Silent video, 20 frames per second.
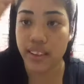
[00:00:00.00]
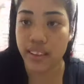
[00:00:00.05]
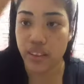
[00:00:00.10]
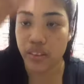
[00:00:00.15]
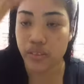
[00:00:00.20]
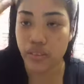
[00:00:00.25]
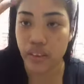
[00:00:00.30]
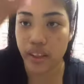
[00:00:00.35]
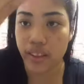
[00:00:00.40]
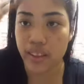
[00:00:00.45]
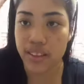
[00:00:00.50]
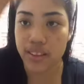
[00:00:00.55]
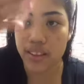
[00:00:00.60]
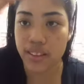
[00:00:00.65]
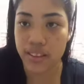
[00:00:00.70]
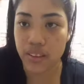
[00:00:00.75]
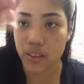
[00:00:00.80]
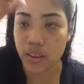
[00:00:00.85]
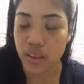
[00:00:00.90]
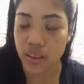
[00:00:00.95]
sa ating
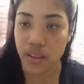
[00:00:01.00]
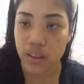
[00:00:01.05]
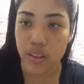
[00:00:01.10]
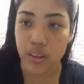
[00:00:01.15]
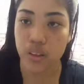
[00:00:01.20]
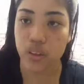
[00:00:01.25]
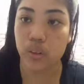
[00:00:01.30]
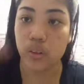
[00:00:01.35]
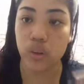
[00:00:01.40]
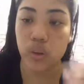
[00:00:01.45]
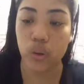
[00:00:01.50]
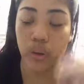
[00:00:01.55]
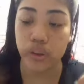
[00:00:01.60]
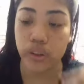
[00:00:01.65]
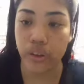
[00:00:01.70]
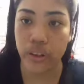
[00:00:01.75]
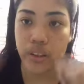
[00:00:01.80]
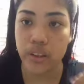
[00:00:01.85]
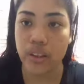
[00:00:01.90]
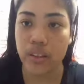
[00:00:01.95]
face yung
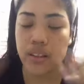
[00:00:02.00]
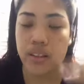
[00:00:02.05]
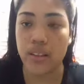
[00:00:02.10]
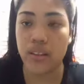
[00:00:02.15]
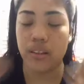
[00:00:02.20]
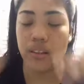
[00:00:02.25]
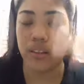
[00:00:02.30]
toner.